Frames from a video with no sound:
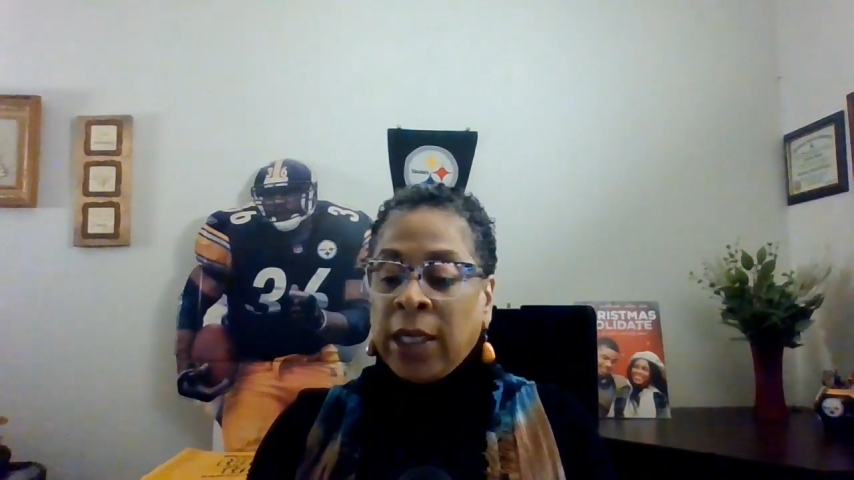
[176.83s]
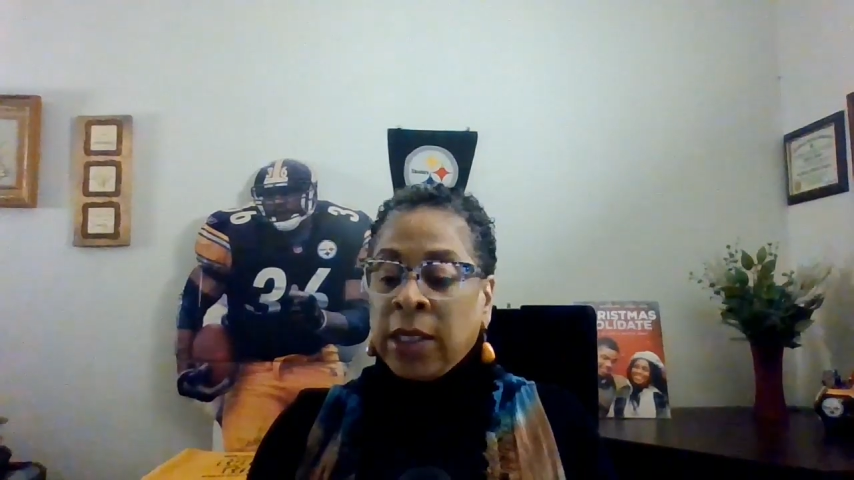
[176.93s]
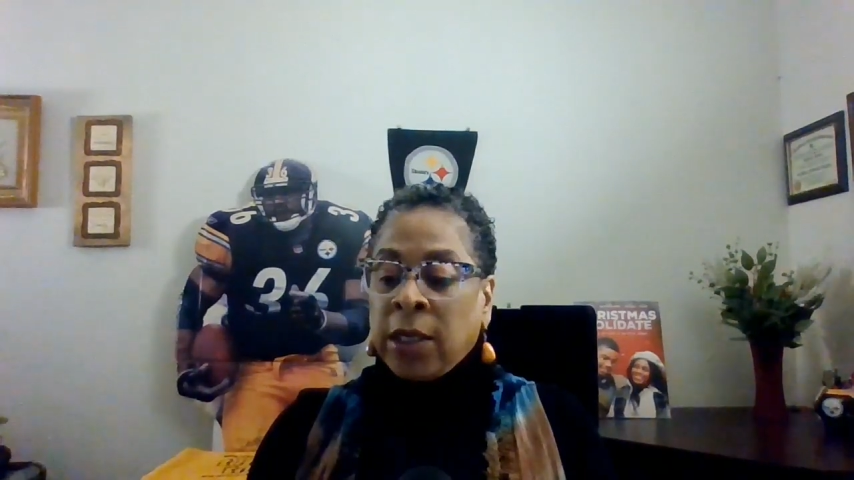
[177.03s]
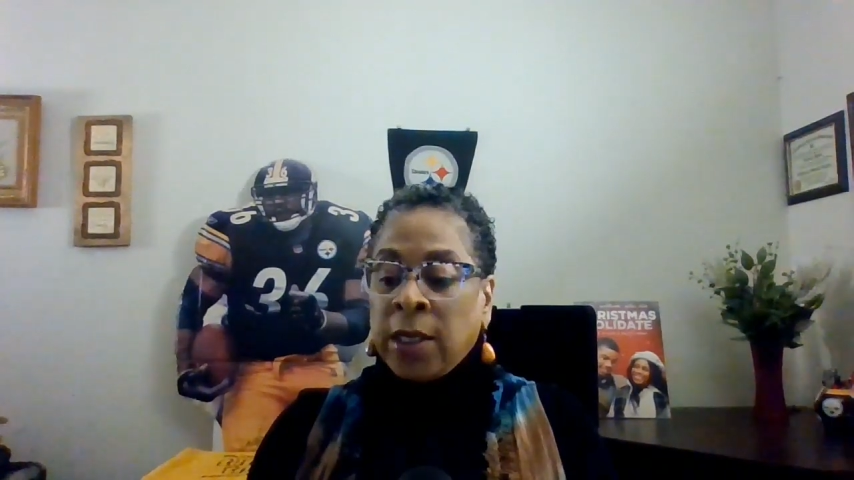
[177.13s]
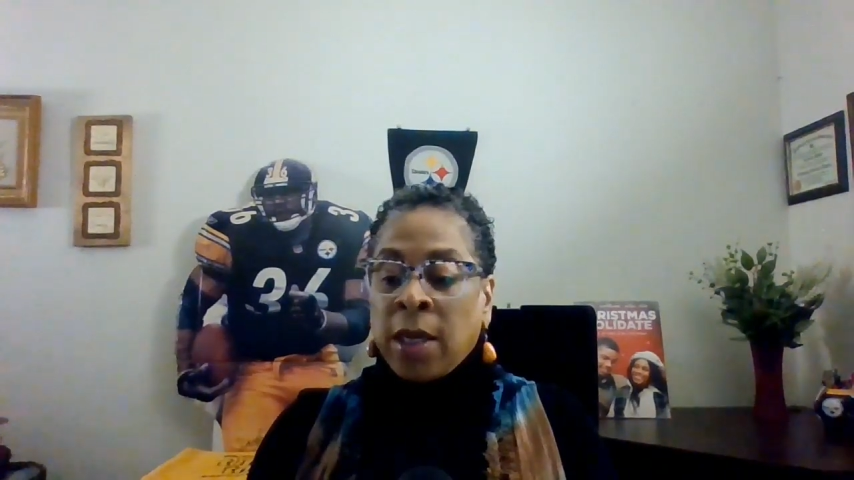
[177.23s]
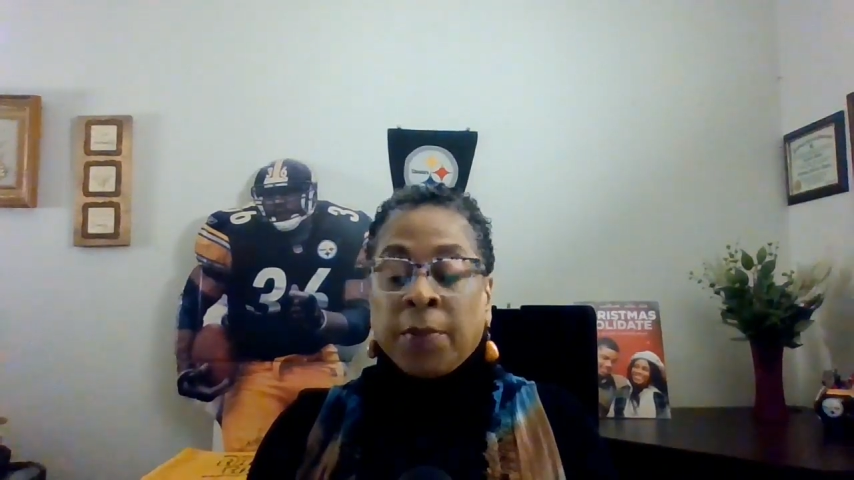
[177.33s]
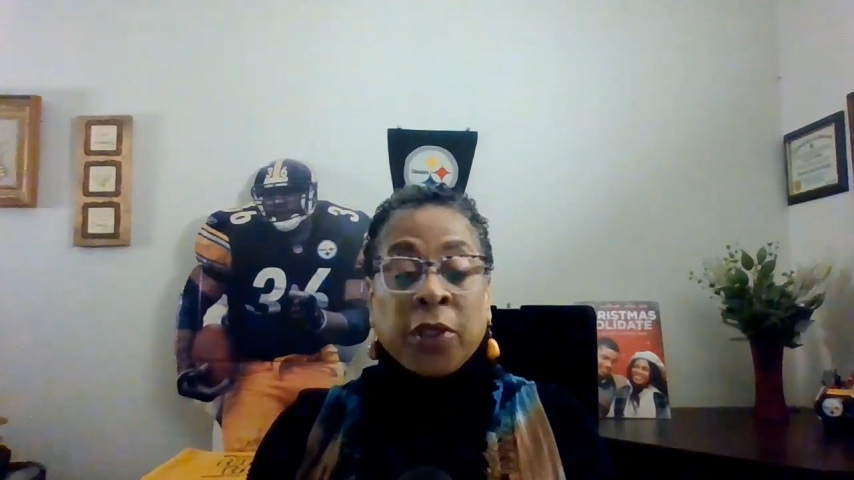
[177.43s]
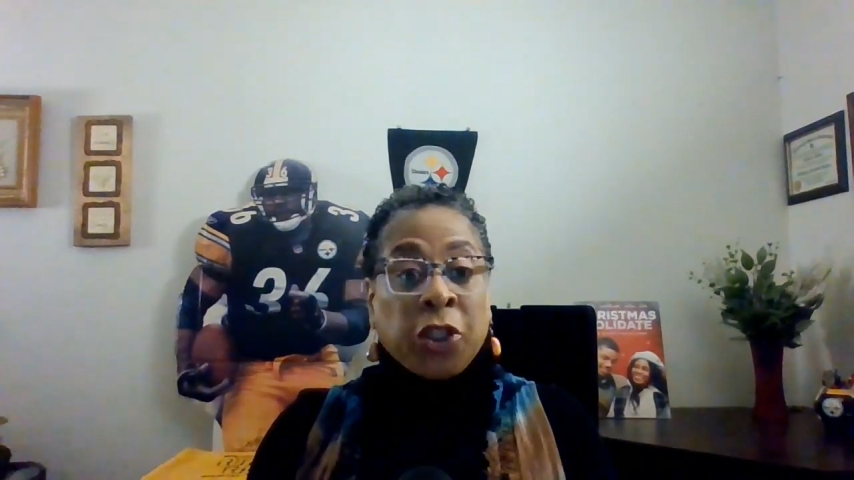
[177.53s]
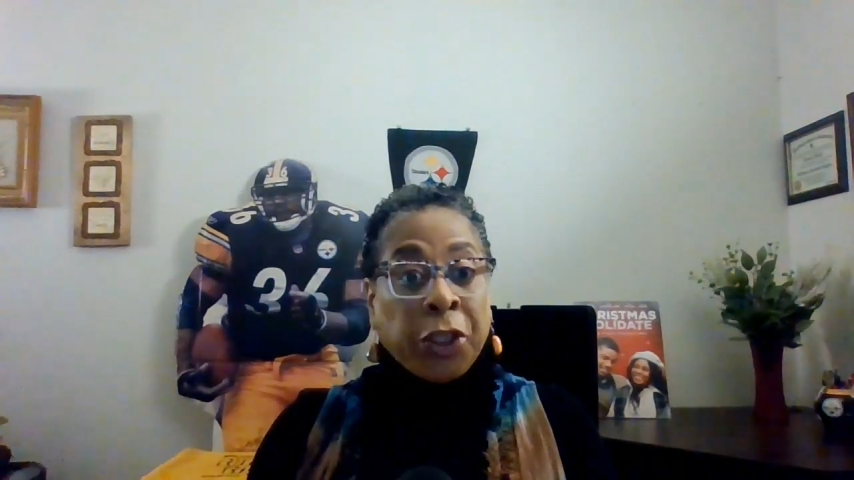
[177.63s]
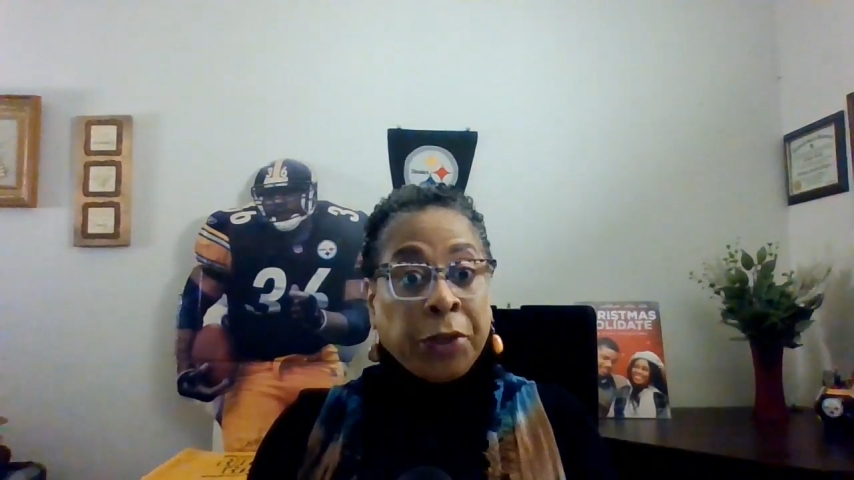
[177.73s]
into number
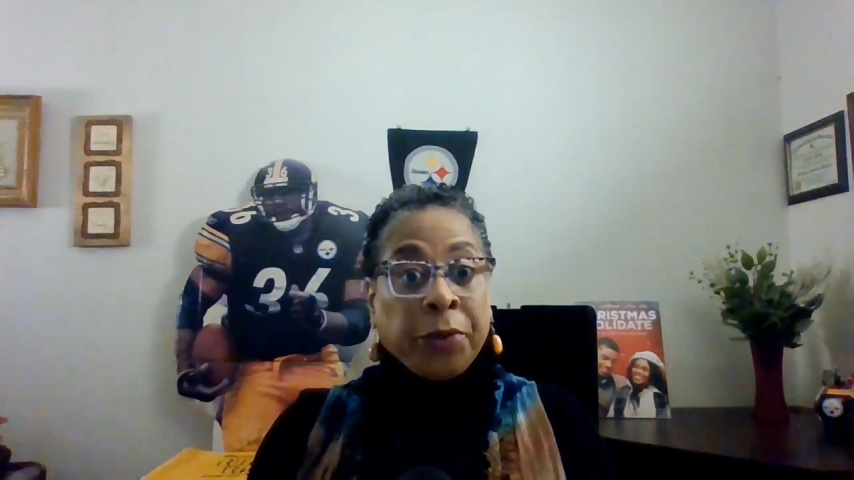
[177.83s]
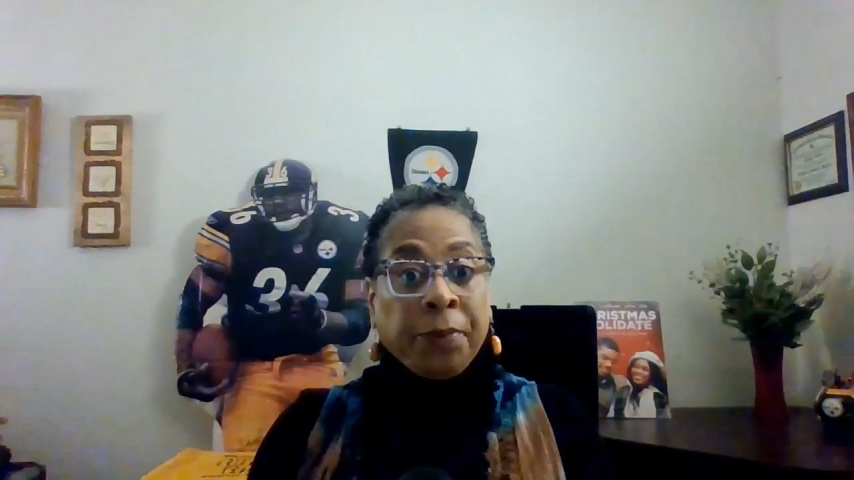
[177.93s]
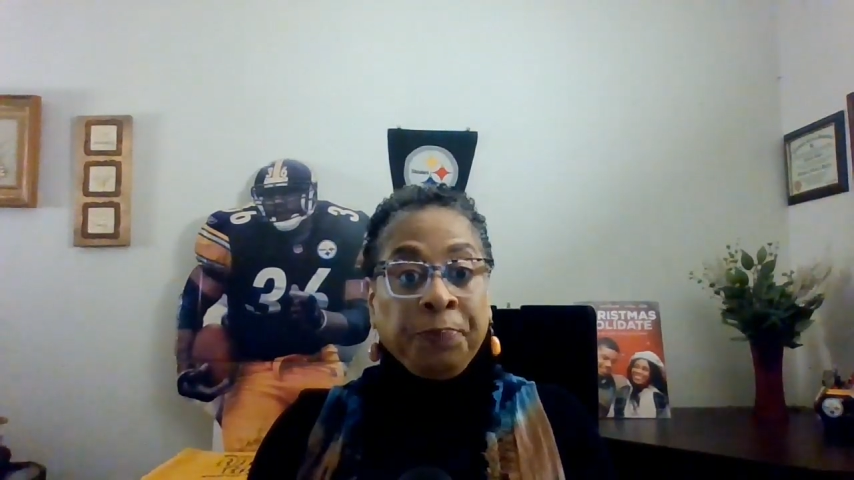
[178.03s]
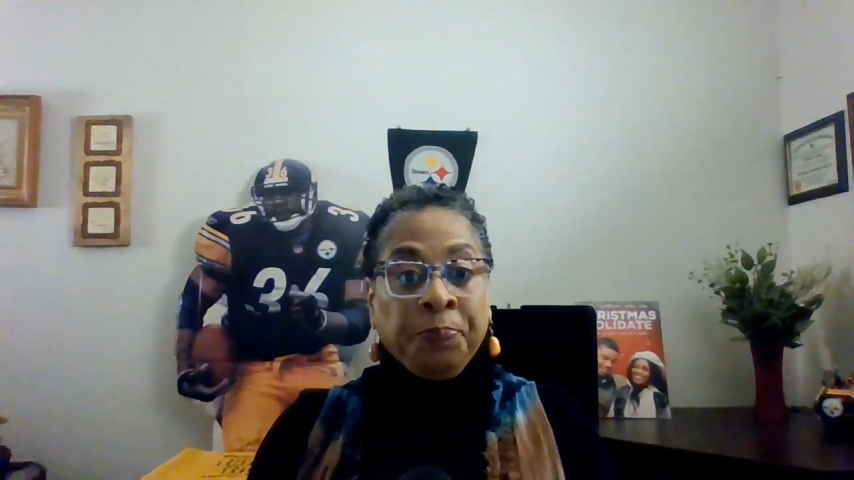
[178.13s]
2